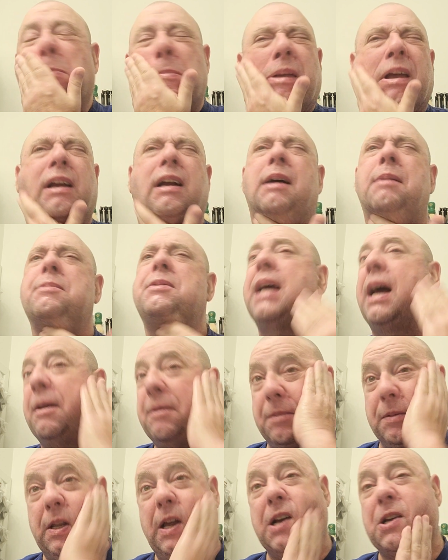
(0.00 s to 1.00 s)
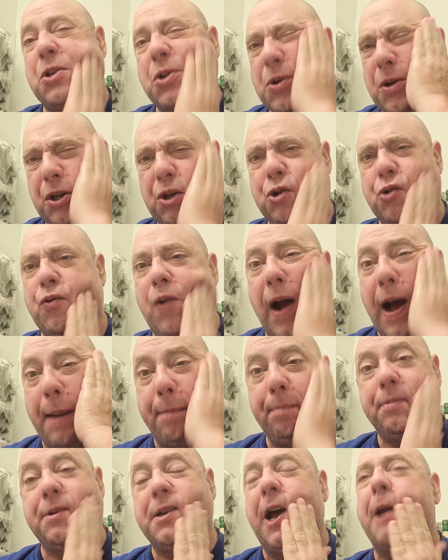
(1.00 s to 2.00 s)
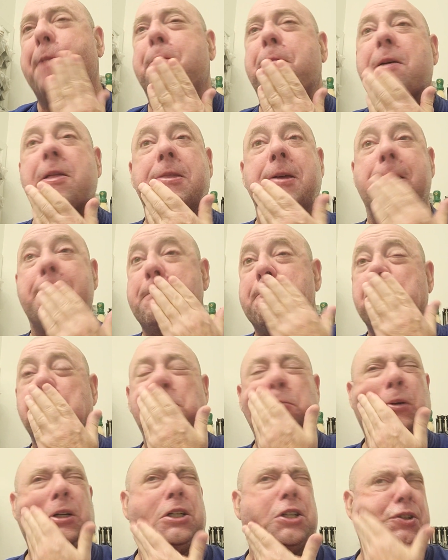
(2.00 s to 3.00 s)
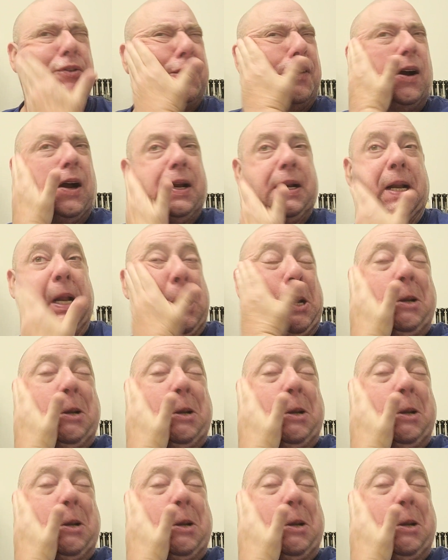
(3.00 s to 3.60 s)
it comes out in like sort of drop type of thing, which is fine.